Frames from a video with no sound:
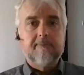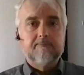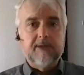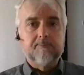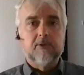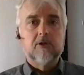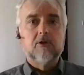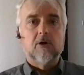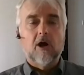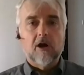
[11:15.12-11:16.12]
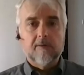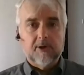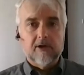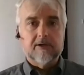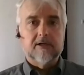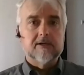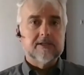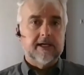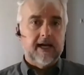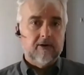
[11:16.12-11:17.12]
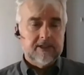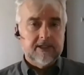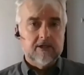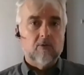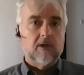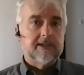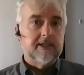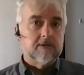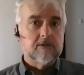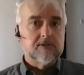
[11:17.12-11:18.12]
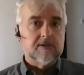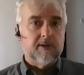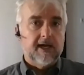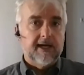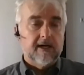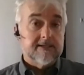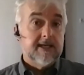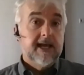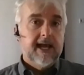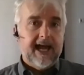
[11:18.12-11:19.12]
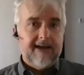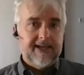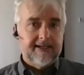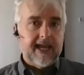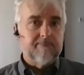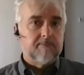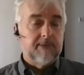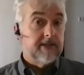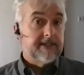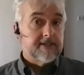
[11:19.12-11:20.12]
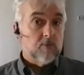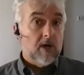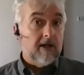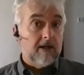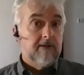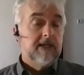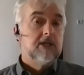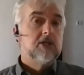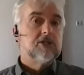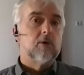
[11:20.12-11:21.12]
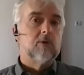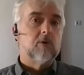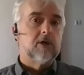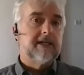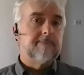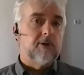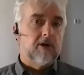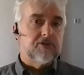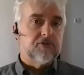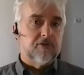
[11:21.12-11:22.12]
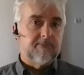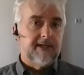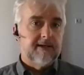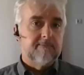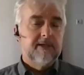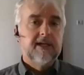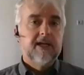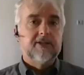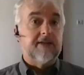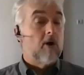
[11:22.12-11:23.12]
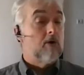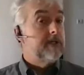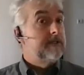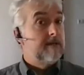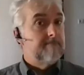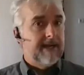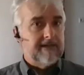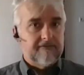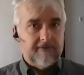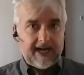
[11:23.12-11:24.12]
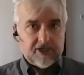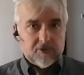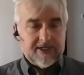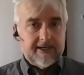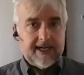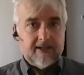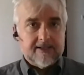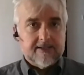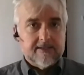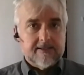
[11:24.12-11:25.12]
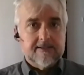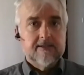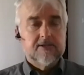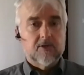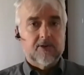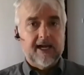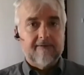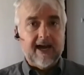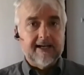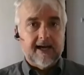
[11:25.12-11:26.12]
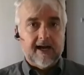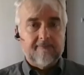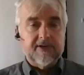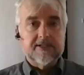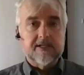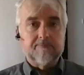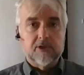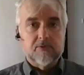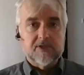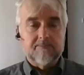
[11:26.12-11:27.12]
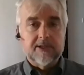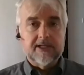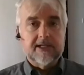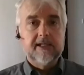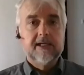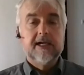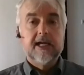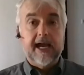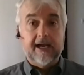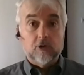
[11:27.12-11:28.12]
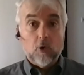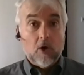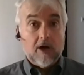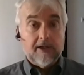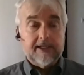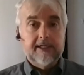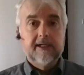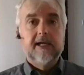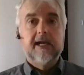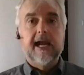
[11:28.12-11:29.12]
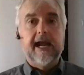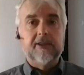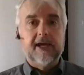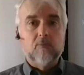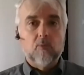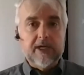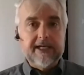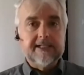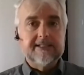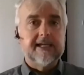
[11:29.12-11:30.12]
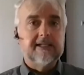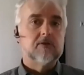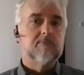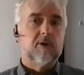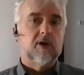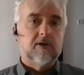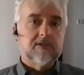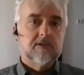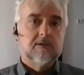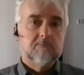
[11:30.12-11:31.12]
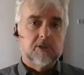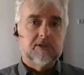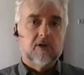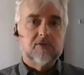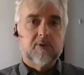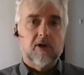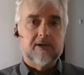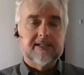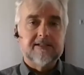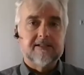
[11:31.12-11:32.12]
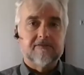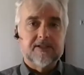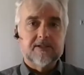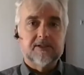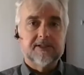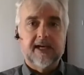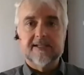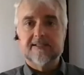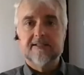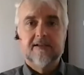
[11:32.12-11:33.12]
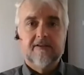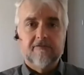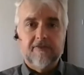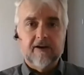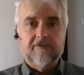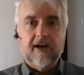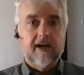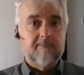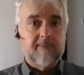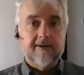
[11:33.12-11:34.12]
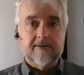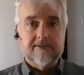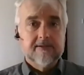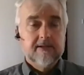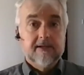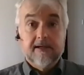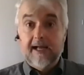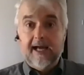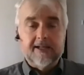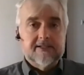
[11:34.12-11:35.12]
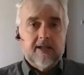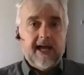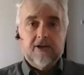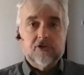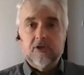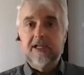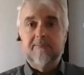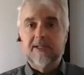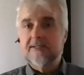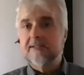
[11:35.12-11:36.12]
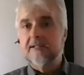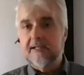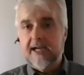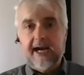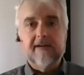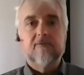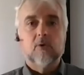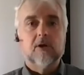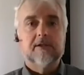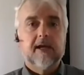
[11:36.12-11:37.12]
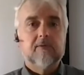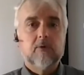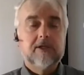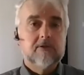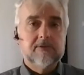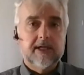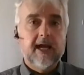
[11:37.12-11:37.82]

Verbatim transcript: that people who are our partners and our tier one, tier two suppliers have that capability as well. So when we're getting parts from them, they've already done manufacturing analysis. So they have high confidence in producibility and quality. And then we can take those parts, put those parts into physical tests, verify our models. And it's not a dream. It's the kind of work that we do